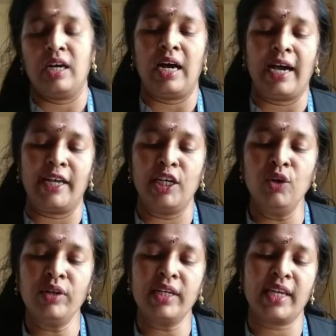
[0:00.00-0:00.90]
I
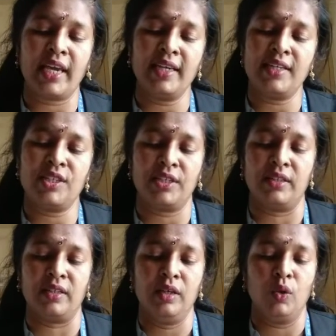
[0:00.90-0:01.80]
looked again at
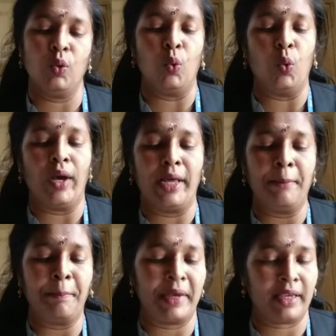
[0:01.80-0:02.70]
her,
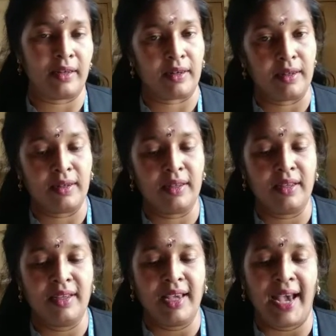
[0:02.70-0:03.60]
wan pale
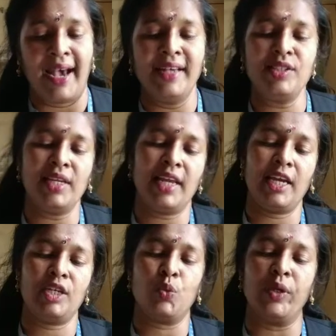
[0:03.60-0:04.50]
as a
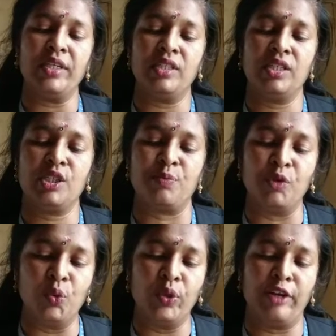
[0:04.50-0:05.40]
late winter's
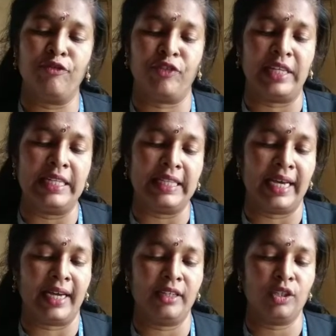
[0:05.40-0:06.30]
moon, and felt
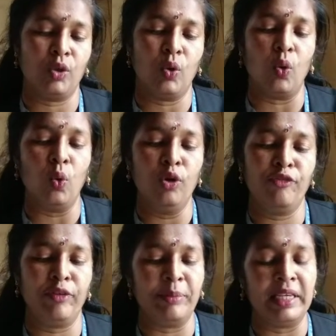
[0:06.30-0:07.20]
that old
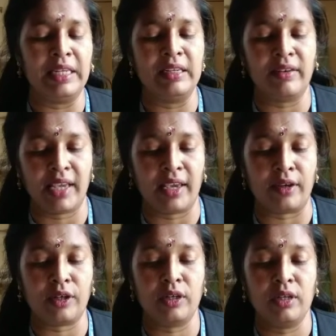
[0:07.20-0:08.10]
familiar ache,
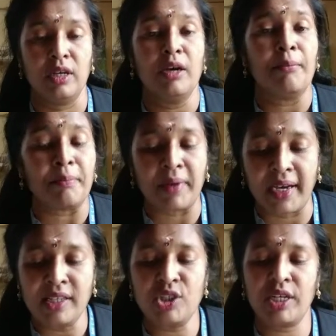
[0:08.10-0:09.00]

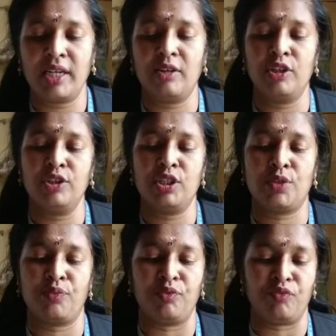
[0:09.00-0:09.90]
my childhood's
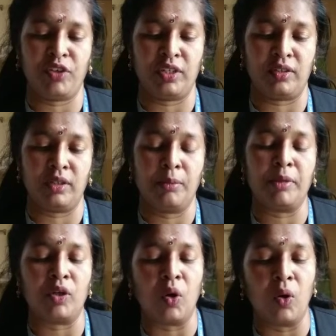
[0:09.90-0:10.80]
fear.
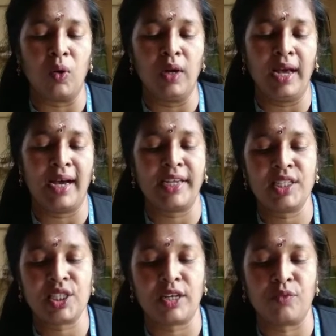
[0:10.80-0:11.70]
But all I
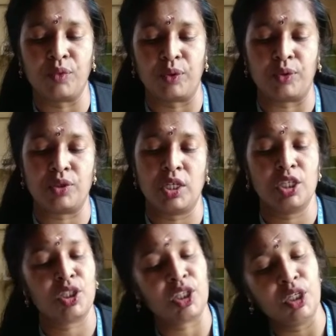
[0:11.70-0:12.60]
said was,
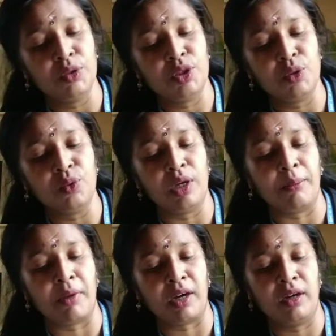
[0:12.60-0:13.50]
"See you soon,
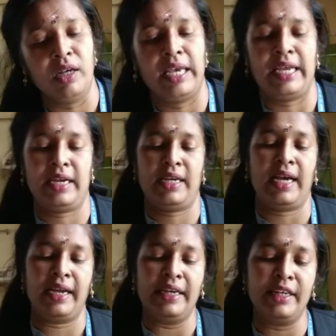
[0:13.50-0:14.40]
Amma," and
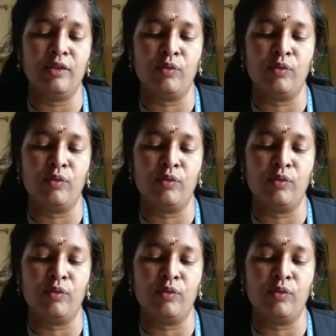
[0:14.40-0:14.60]
I did